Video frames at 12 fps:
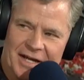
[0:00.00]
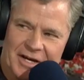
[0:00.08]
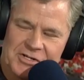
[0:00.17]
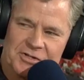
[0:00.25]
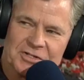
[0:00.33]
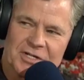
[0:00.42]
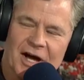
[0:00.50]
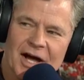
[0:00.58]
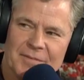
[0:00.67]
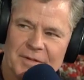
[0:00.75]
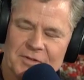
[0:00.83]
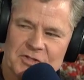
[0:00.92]
extra
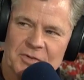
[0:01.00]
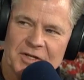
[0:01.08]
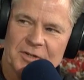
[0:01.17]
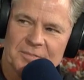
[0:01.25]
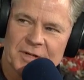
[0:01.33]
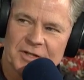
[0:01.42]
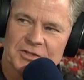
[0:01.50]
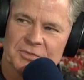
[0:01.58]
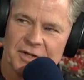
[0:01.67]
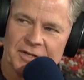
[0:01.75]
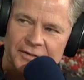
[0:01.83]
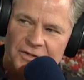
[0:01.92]
time in between the pitch
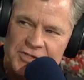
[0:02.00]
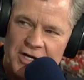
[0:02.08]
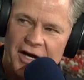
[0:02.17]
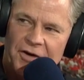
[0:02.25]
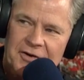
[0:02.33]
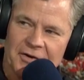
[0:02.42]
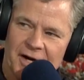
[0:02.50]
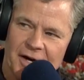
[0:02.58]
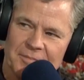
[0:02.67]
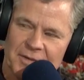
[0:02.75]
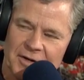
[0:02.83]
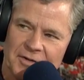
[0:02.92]
when there's 100
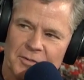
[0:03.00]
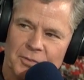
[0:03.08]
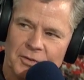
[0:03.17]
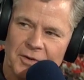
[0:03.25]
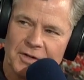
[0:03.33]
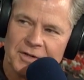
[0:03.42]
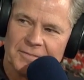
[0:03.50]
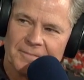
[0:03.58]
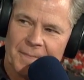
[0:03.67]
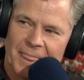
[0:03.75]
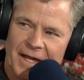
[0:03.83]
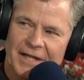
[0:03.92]
up there on the board?
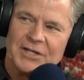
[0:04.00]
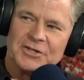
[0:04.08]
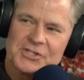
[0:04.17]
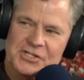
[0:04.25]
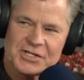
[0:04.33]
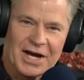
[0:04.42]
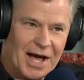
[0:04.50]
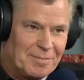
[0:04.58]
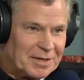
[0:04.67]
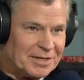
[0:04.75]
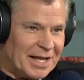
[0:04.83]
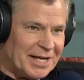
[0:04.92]
Like you just
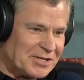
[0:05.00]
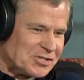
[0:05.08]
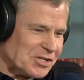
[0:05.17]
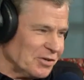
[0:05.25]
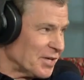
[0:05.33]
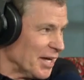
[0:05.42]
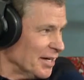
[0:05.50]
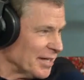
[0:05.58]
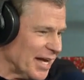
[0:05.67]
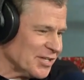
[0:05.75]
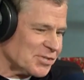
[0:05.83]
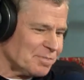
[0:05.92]
stop and let it soak in
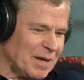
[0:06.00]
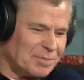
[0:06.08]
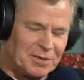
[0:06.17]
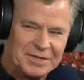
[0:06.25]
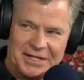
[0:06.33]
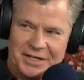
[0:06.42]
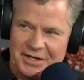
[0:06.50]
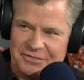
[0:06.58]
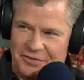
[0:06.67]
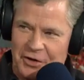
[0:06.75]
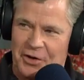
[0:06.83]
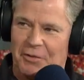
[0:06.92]
case people need to get a
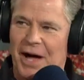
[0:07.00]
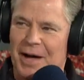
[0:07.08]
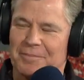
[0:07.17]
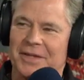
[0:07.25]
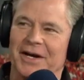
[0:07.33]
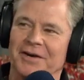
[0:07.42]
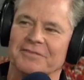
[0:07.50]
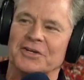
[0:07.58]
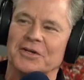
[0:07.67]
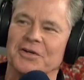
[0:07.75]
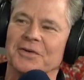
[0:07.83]
photo op there of you